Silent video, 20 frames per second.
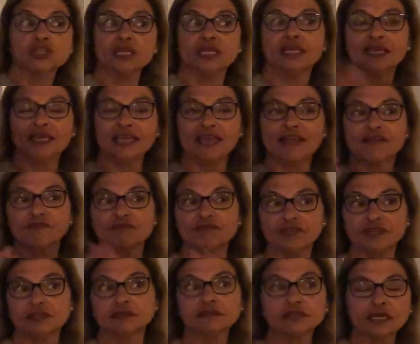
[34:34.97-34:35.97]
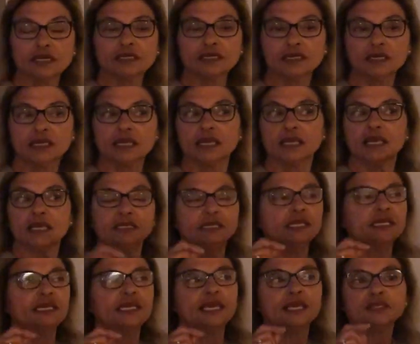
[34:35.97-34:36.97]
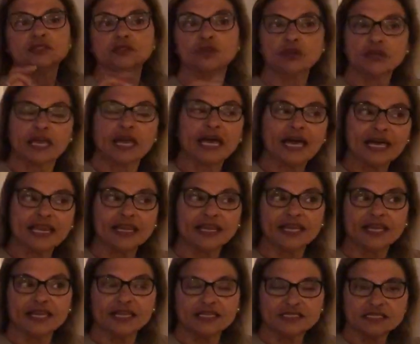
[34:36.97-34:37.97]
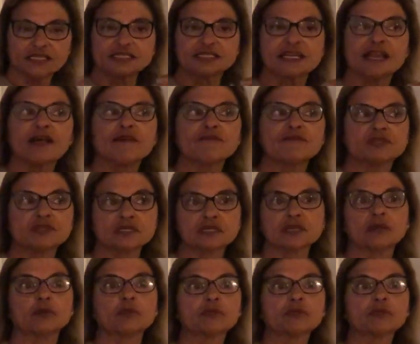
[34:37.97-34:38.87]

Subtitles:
it, you can't feel it, you can't look at it, it doesn't have physical